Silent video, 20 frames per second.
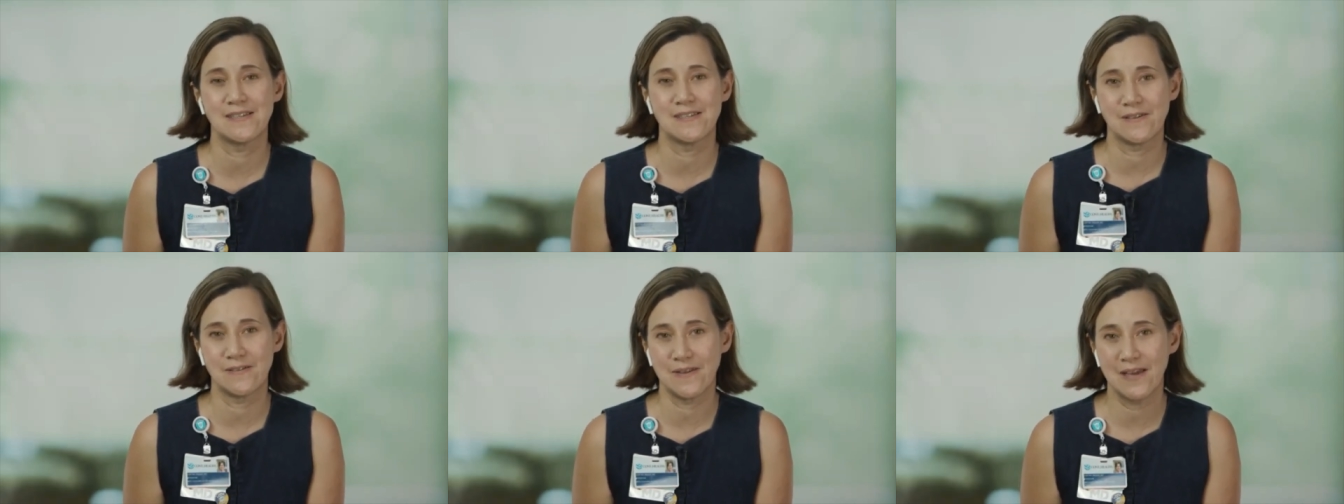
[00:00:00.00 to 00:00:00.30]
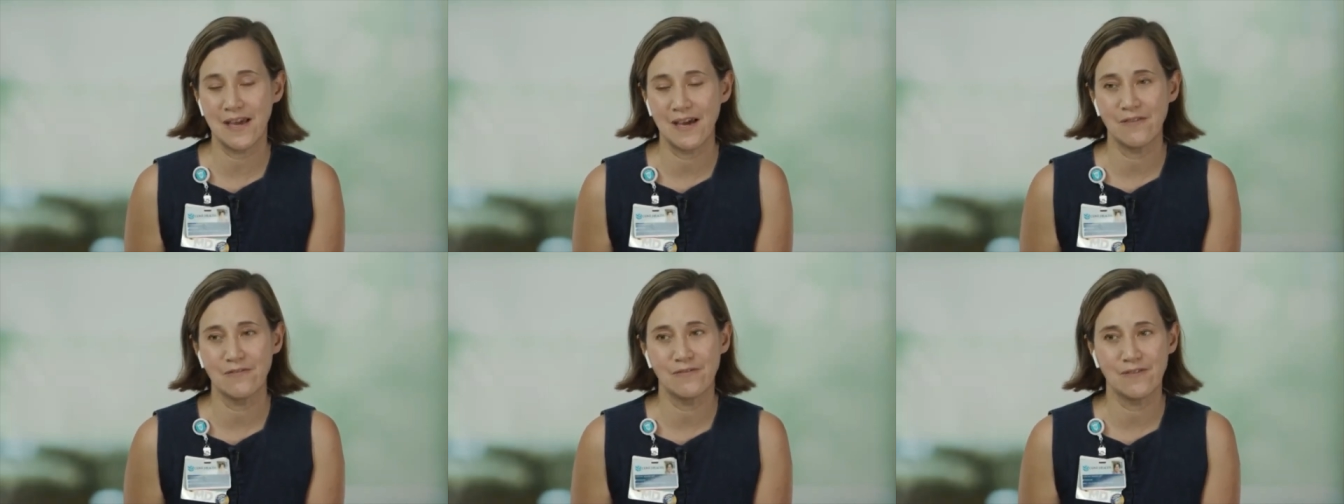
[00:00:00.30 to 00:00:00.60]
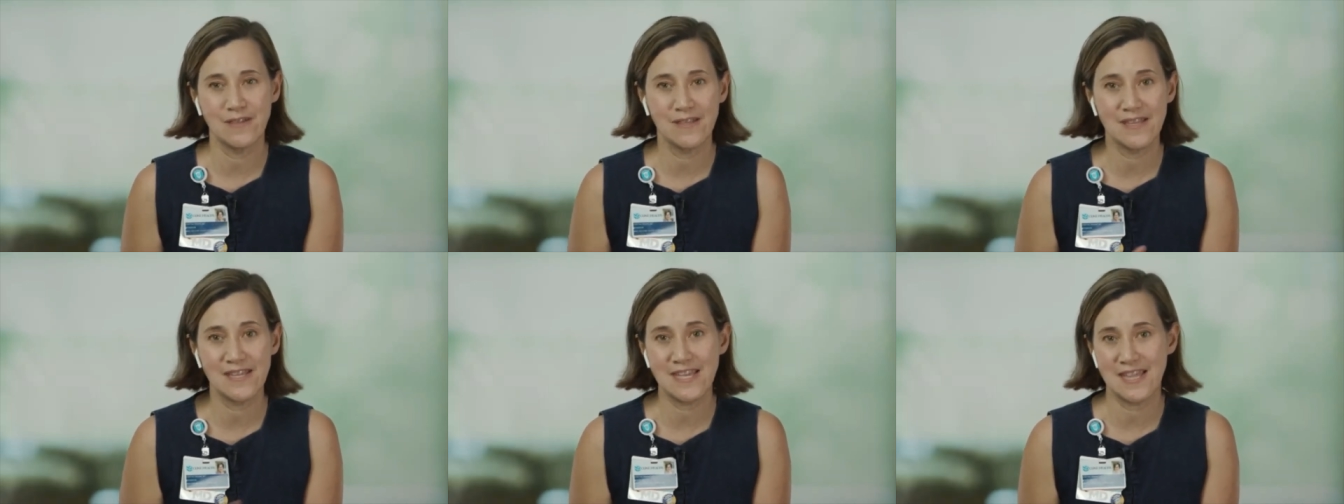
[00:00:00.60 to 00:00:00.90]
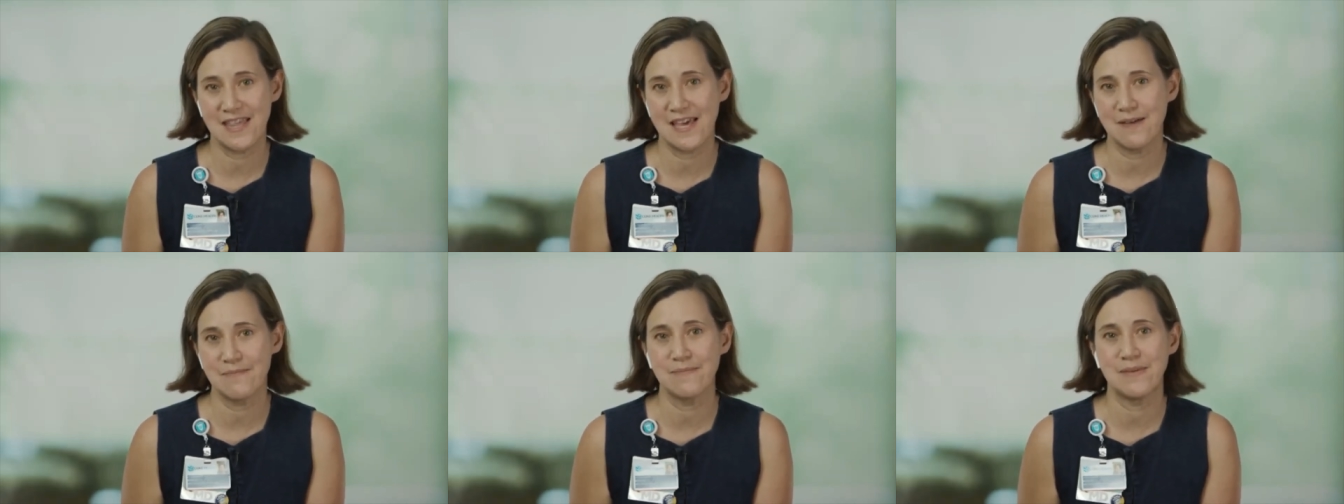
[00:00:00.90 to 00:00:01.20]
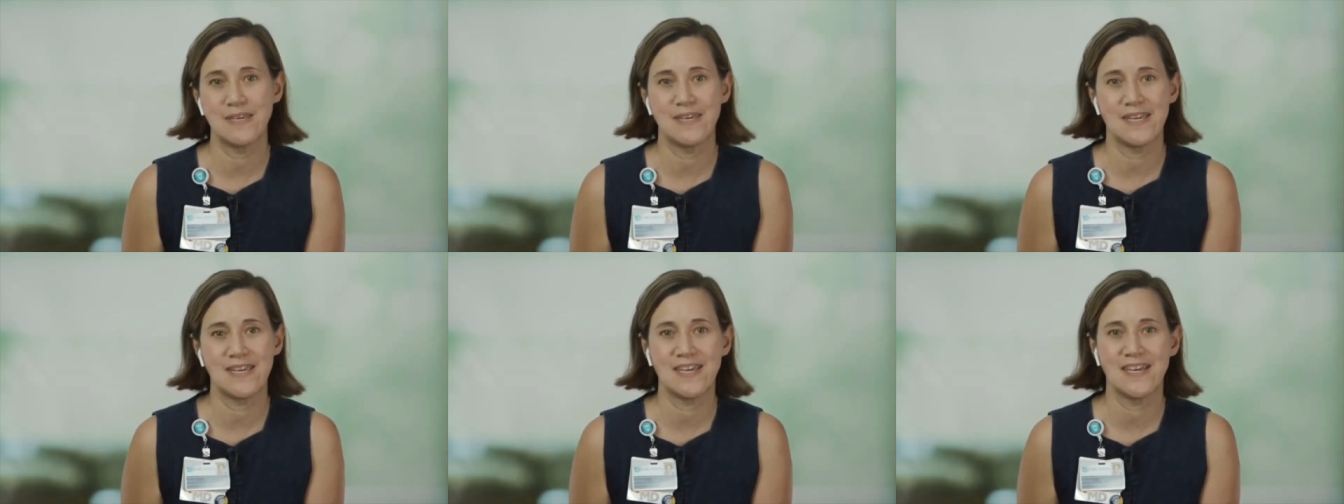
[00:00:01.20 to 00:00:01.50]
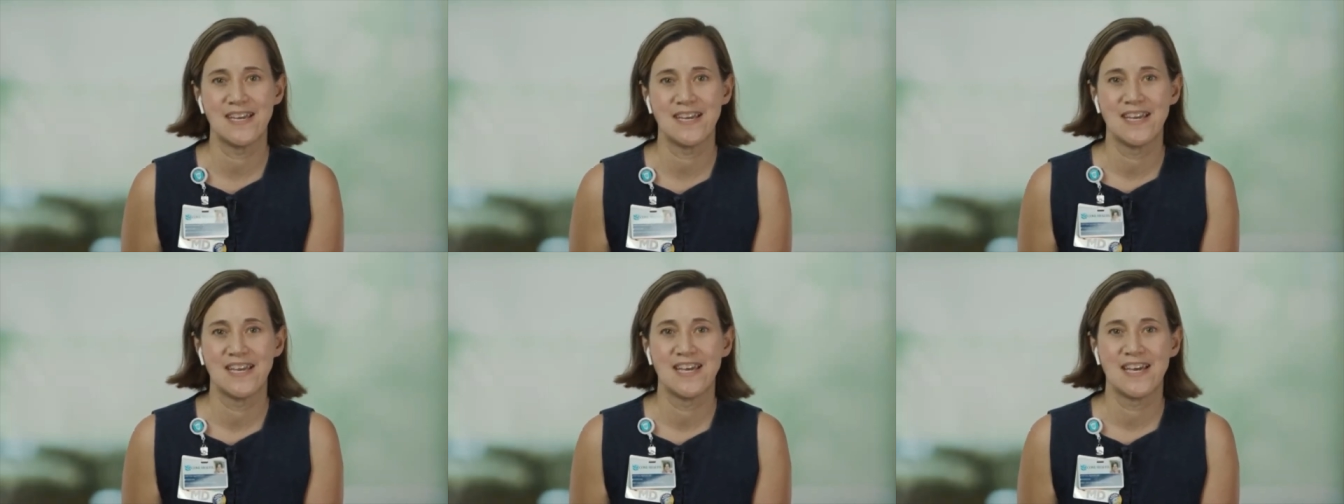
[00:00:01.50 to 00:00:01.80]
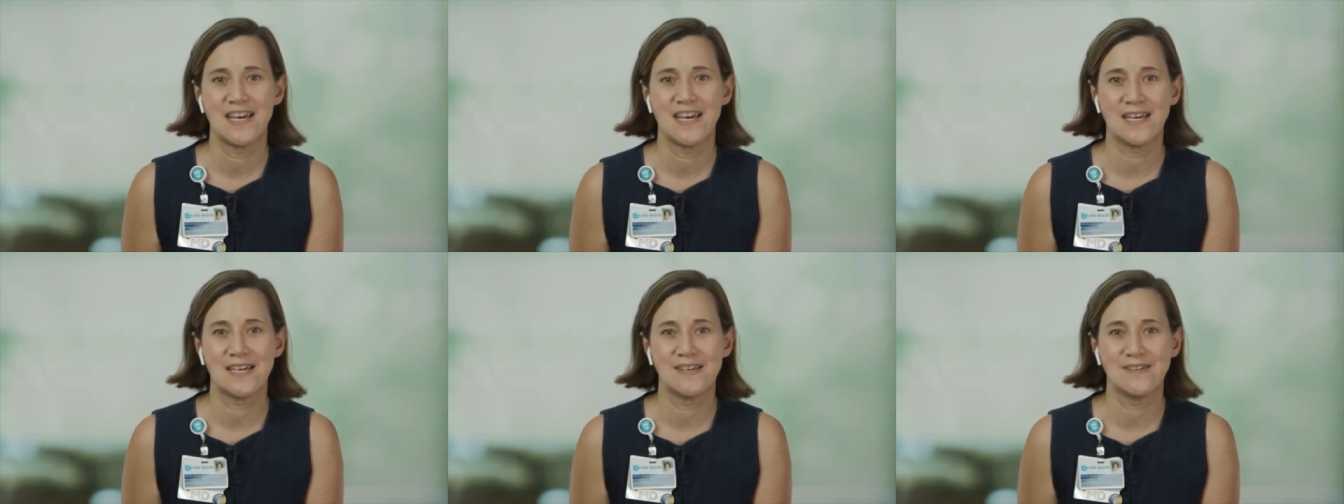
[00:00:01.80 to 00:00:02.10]
don't have really that many
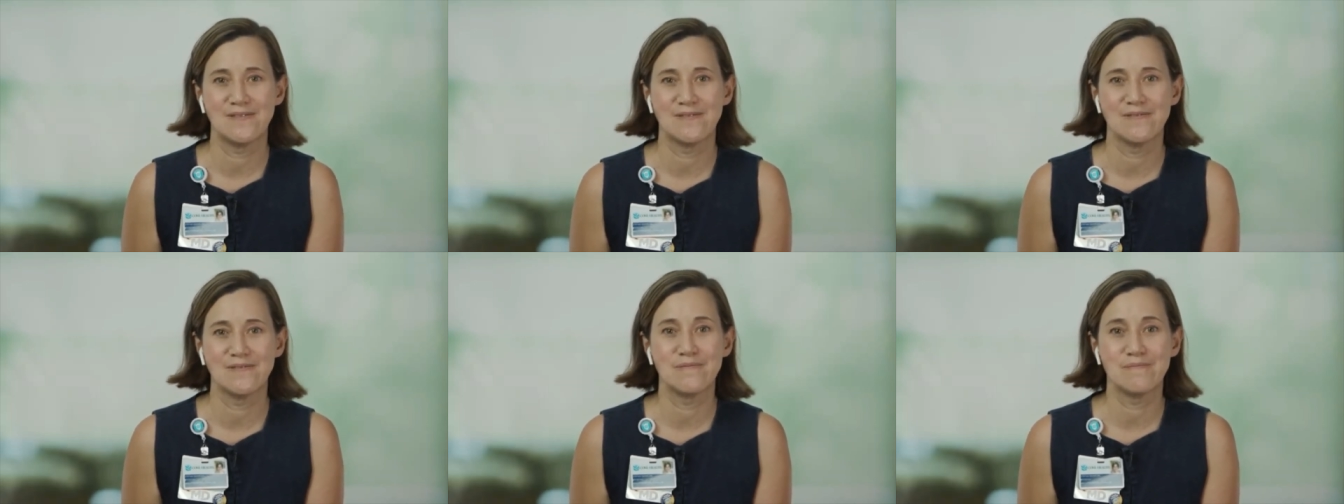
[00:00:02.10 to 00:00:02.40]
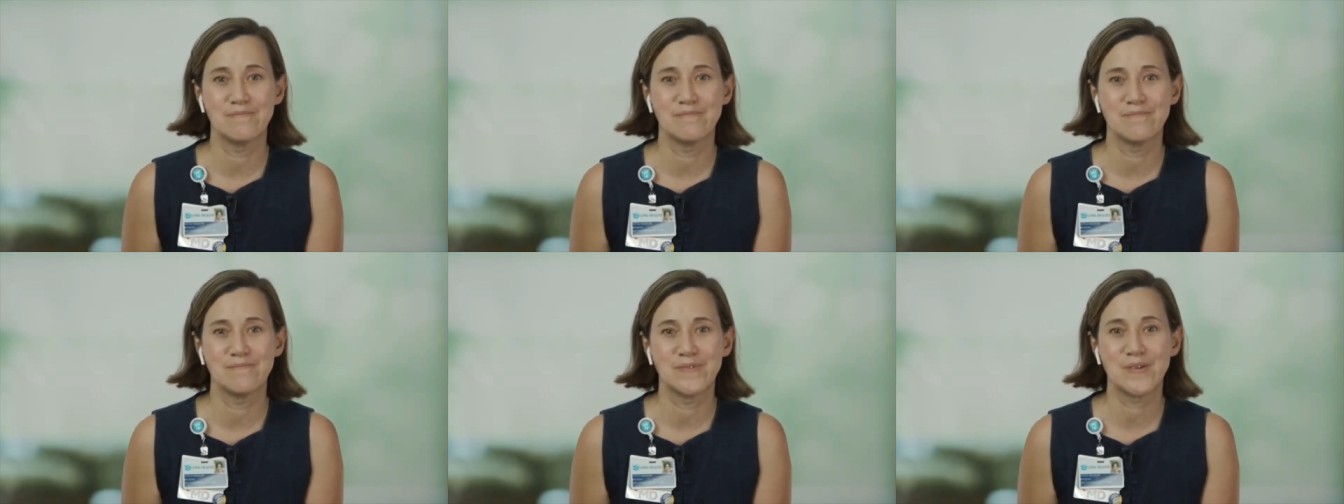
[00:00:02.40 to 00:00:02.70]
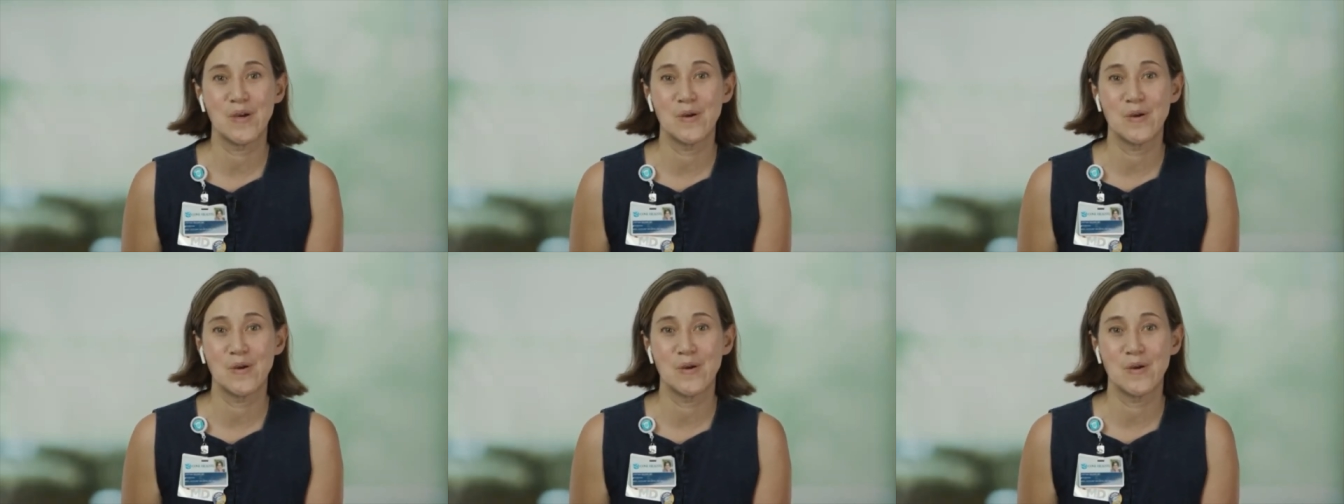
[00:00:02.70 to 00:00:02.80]
um, uh,